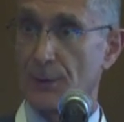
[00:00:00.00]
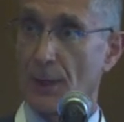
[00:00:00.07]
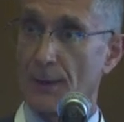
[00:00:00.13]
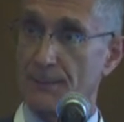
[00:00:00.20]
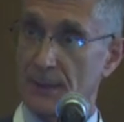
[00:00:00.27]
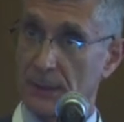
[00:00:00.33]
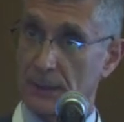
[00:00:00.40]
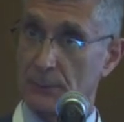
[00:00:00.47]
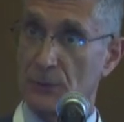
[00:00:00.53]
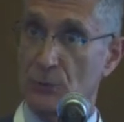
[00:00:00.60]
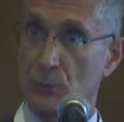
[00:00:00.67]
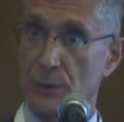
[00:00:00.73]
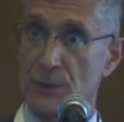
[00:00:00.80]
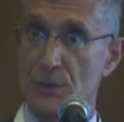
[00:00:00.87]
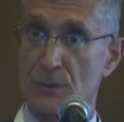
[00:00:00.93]
not being able
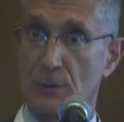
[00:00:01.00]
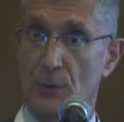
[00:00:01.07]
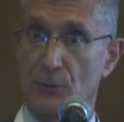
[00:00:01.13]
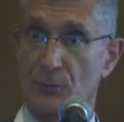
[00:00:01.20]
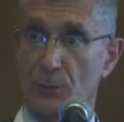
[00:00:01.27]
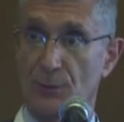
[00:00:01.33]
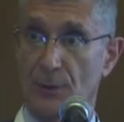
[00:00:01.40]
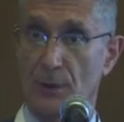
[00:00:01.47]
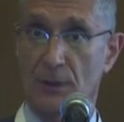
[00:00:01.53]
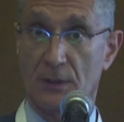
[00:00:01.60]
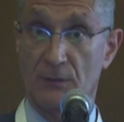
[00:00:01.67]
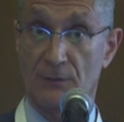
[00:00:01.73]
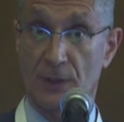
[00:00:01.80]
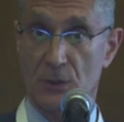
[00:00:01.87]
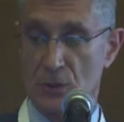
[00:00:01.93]
to reach those with our
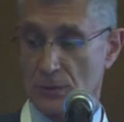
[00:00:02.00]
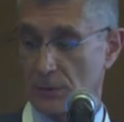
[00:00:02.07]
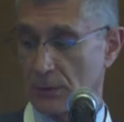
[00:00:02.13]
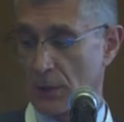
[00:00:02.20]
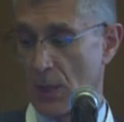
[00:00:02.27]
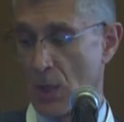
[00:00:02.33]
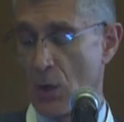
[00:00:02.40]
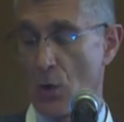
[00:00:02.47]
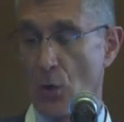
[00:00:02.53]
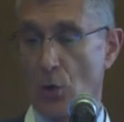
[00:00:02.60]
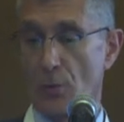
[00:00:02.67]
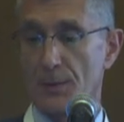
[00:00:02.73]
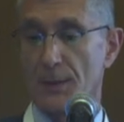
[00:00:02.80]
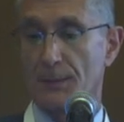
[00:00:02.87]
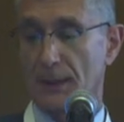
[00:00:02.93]
conventional
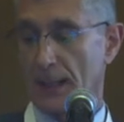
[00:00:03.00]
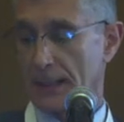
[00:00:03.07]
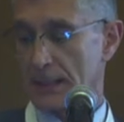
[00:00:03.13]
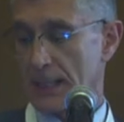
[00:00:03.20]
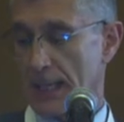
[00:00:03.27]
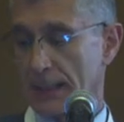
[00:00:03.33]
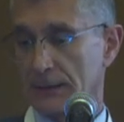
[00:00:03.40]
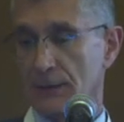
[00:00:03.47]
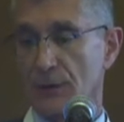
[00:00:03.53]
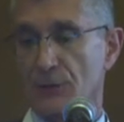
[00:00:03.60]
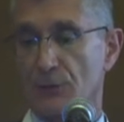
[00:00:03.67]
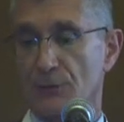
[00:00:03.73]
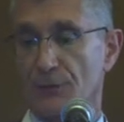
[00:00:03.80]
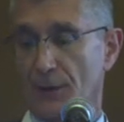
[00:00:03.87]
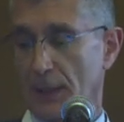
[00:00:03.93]
homing
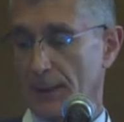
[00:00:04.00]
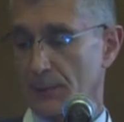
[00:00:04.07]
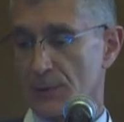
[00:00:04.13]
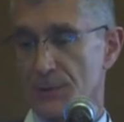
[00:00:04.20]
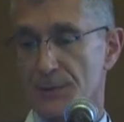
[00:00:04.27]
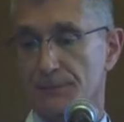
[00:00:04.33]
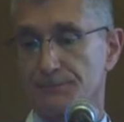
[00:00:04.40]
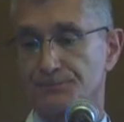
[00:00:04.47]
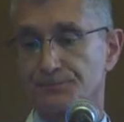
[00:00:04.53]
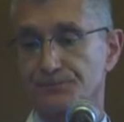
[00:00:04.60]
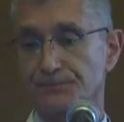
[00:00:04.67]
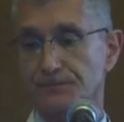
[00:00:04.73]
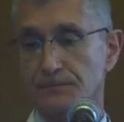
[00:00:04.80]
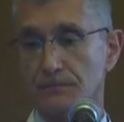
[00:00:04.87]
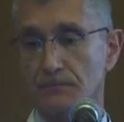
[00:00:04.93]
laser
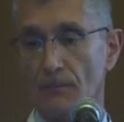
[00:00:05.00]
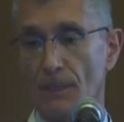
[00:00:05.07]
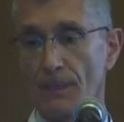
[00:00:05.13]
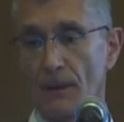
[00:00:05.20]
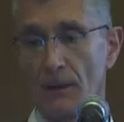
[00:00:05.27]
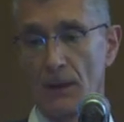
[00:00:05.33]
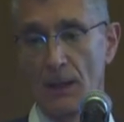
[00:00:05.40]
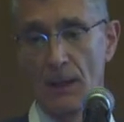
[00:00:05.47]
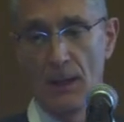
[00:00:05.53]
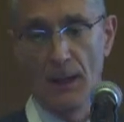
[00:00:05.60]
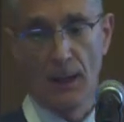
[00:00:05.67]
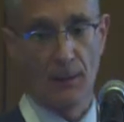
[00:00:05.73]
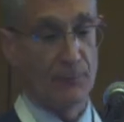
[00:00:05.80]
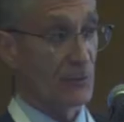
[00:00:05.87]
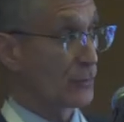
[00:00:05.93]

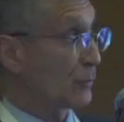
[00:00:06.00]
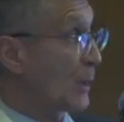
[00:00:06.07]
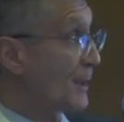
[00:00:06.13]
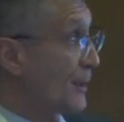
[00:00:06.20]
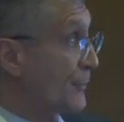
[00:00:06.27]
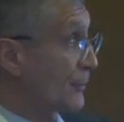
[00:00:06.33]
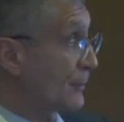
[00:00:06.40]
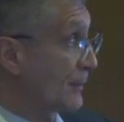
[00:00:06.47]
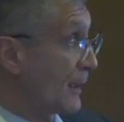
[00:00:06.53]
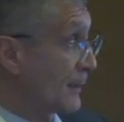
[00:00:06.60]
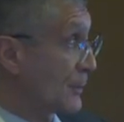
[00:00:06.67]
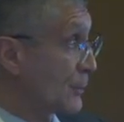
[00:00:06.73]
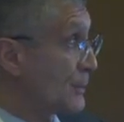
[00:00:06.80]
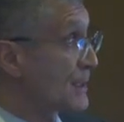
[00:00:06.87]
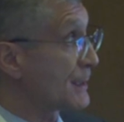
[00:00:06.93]
fibers. There's one other
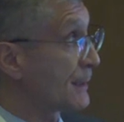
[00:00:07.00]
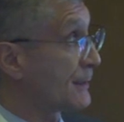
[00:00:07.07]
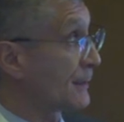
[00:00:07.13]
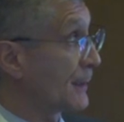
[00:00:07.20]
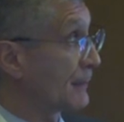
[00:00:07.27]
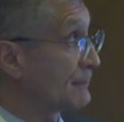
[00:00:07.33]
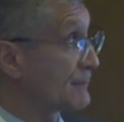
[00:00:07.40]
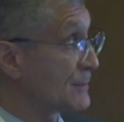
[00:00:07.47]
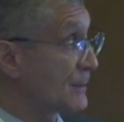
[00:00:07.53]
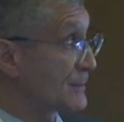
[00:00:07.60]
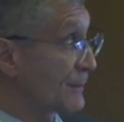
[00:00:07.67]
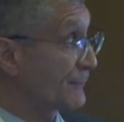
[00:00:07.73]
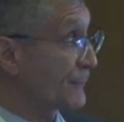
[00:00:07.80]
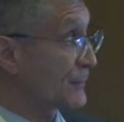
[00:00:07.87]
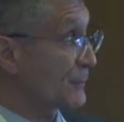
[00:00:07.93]
unique
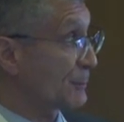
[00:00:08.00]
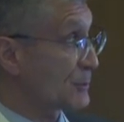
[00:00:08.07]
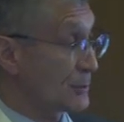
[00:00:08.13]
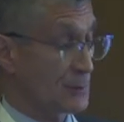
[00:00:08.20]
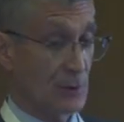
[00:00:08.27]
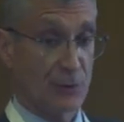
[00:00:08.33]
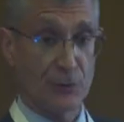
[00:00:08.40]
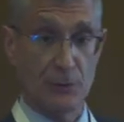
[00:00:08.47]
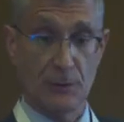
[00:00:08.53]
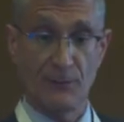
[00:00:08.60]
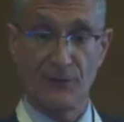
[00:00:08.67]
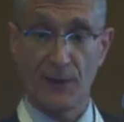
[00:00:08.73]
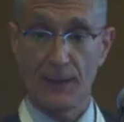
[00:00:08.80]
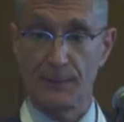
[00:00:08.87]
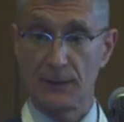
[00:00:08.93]
difference between the thulium
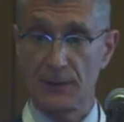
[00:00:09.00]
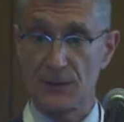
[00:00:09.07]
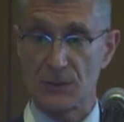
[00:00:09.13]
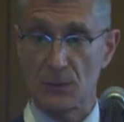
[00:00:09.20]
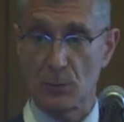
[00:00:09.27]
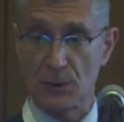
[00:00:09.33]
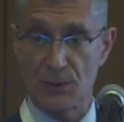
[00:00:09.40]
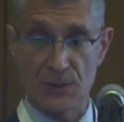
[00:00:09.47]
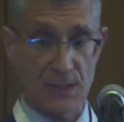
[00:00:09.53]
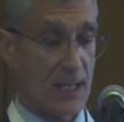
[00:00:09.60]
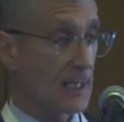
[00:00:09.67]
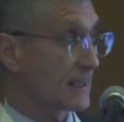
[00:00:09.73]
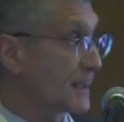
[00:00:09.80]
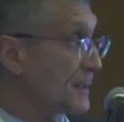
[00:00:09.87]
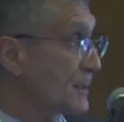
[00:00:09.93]
fiber laser, which is
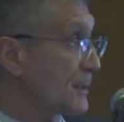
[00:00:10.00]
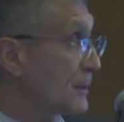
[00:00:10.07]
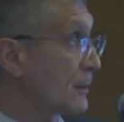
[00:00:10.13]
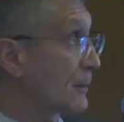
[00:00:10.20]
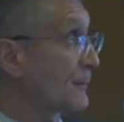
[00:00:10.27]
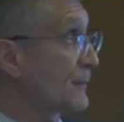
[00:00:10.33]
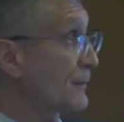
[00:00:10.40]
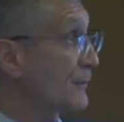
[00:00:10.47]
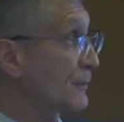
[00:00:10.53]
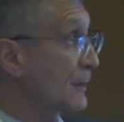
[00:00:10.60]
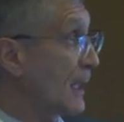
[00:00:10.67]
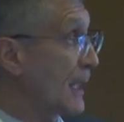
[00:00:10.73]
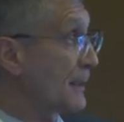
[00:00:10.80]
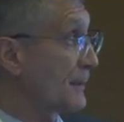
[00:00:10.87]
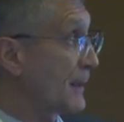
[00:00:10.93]
highlighted here in this
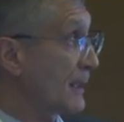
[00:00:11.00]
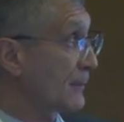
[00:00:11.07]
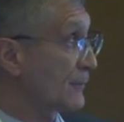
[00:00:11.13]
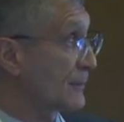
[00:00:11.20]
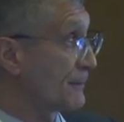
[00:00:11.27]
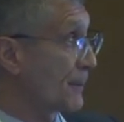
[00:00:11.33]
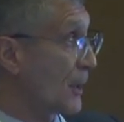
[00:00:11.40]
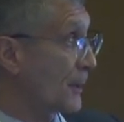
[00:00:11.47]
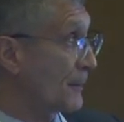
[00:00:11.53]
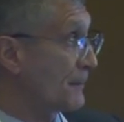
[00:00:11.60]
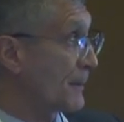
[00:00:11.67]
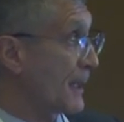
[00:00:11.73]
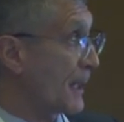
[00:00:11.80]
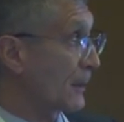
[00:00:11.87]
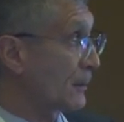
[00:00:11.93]
slide, and that is the bottom
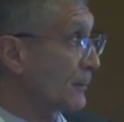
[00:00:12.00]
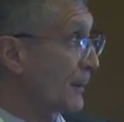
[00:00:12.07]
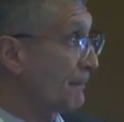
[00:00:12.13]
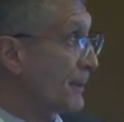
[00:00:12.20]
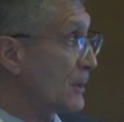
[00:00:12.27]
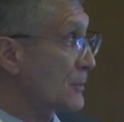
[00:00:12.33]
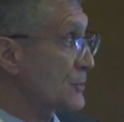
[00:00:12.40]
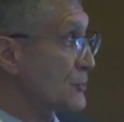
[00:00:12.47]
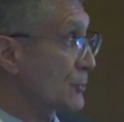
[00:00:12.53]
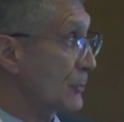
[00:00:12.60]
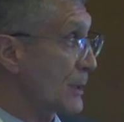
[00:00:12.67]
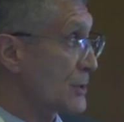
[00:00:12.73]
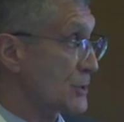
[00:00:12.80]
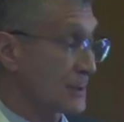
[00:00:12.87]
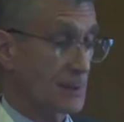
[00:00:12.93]
panel, the pulse
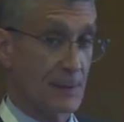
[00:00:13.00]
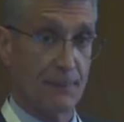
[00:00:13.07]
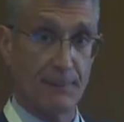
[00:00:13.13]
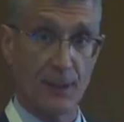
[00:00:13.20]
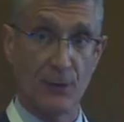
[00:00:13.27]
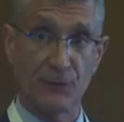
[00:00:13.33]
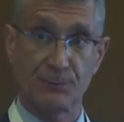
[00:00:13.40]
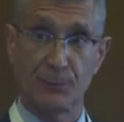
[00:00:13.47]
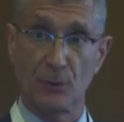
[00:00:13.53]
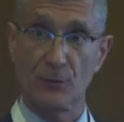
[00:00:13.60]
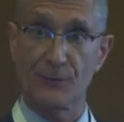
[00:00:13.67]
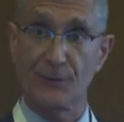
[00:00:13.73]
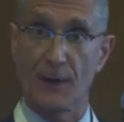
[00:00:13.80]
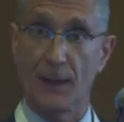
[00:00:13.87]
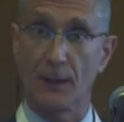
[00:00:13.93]
duration and the pulse
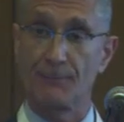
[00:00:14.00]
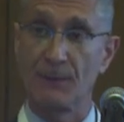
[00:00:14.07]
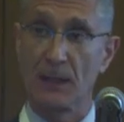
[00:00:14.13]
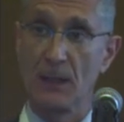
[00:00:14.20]
profile.